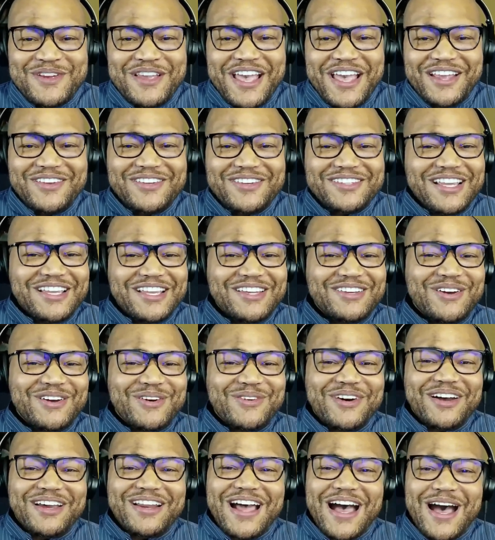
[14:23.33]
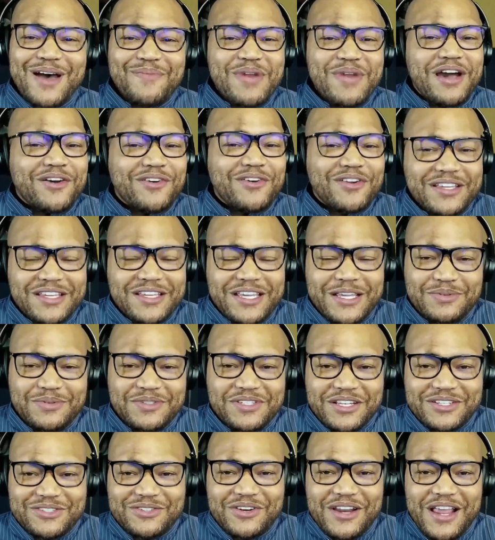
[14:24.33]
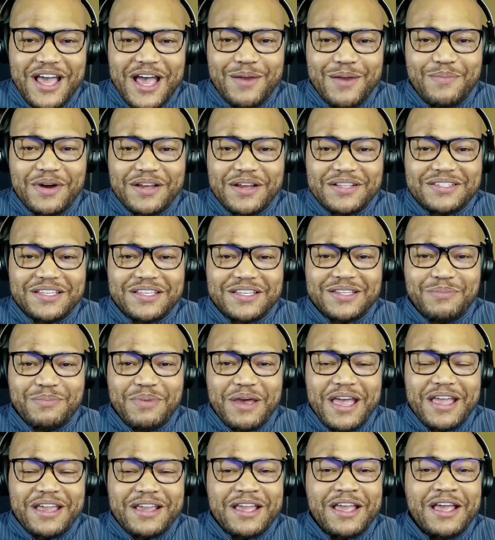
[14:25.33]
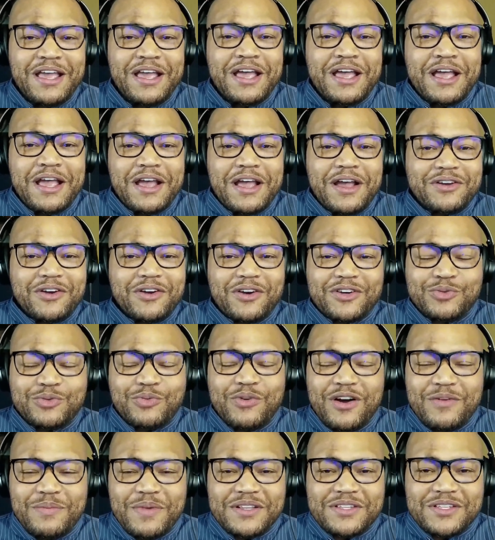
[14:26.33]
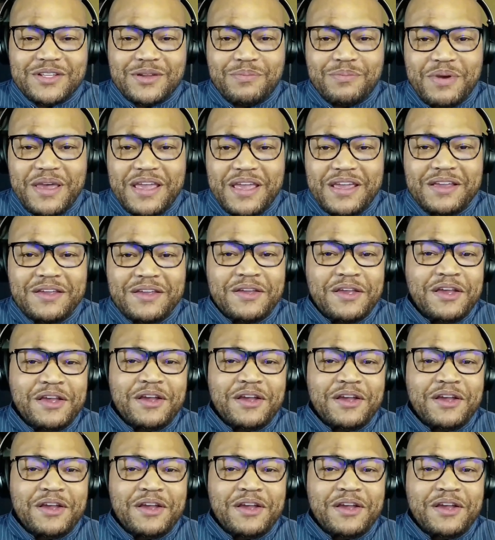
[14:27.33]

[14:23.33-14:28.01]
And you say, you know what, I'm not going to keep 6 or 9 months in the bank or 12 months in the bank.